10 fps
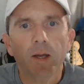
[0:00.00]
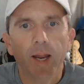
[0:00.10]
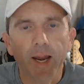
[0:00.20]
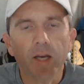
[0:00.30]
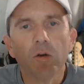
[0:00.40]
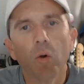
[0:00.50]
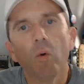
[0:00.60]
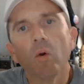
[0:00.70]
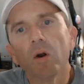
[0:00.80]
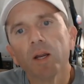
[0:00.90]
and
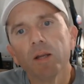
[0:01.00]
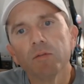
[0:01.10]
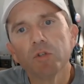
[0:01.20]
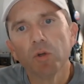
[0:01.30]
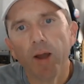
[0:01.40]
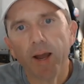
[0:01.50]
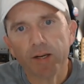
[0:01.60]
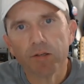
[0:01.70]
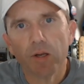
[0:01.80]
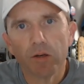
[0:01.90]
or gives you
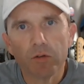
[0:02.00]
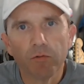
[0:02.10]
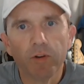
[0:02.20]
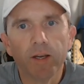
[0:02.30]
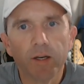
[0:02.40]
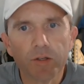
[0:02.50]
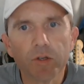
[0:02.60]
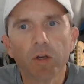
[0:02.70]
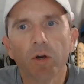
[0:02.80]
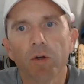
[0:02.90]
access via a
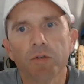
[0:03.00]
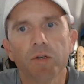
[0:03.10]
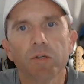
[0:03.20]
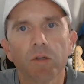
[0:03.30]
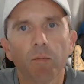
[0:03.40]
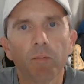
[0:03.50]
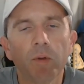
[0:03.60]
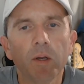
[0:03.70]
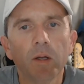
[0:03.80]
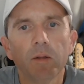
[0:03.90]
secure system
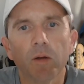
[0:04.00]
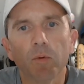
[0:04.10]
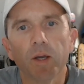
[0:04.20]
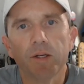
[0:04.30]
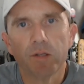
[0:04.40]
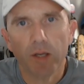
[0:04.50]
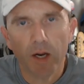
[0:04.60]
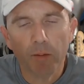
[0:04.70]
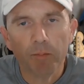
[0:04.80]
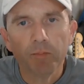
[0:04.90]
that we're going to set
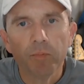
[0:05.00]
up,